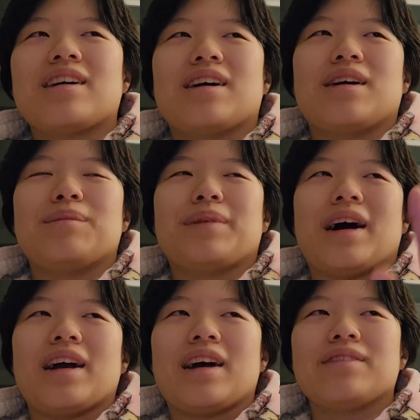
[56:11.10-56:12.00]
but
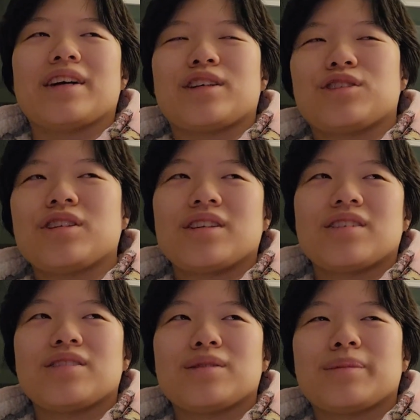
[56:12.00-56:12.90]
I have like a shit
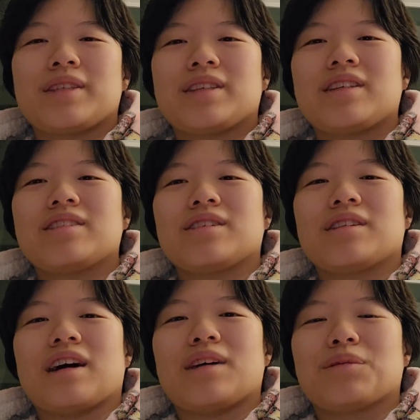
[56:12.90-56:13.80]
ton of Smeeskis,
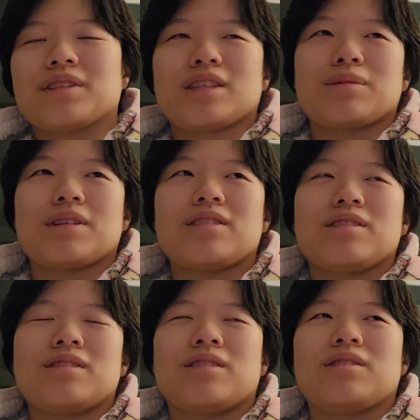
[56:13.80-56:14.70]
so I wasn't
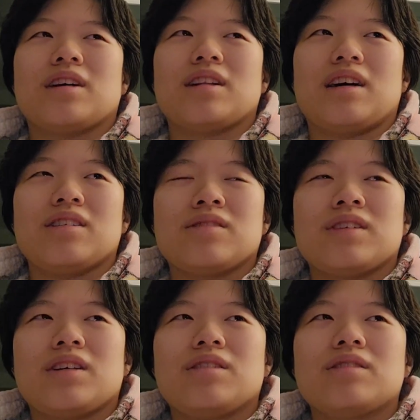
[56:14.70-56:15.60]
expecting to sell out of
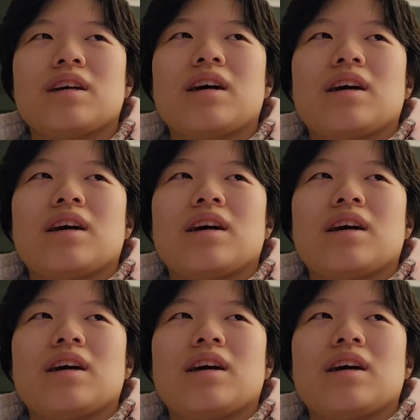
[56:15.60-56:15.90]
those.